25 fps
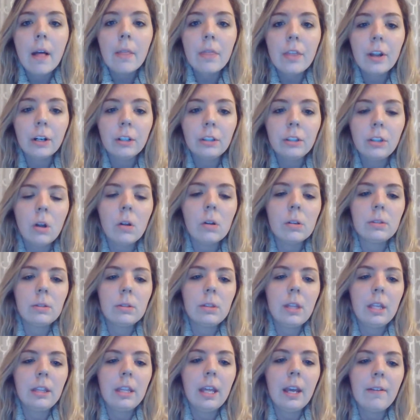their thoughts
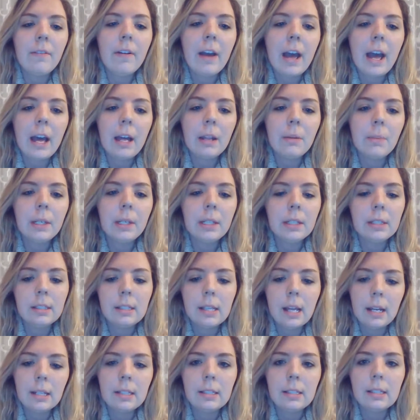that they've had, because
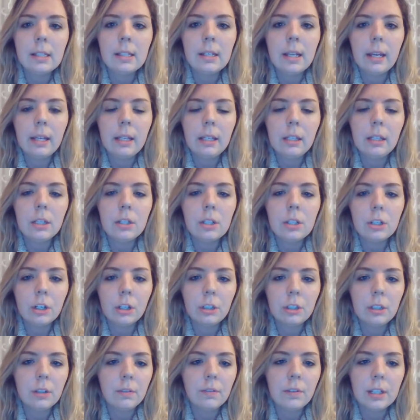that isn't a
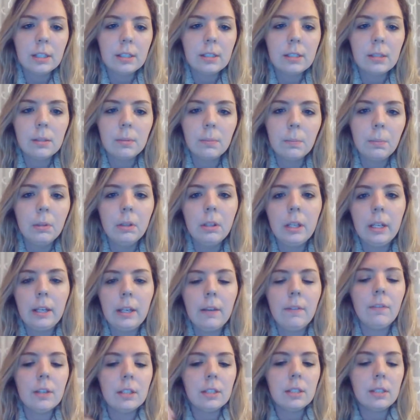constructivist
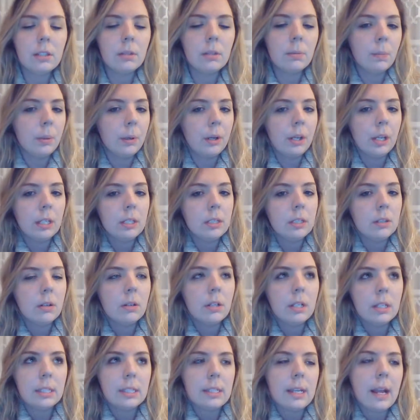belief, is to put
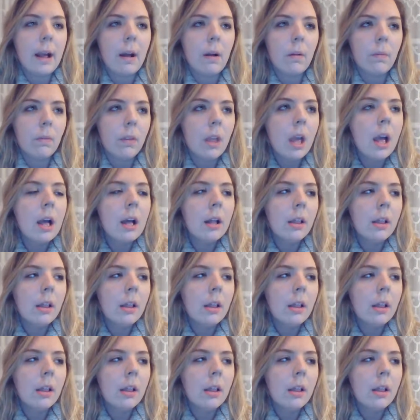students down.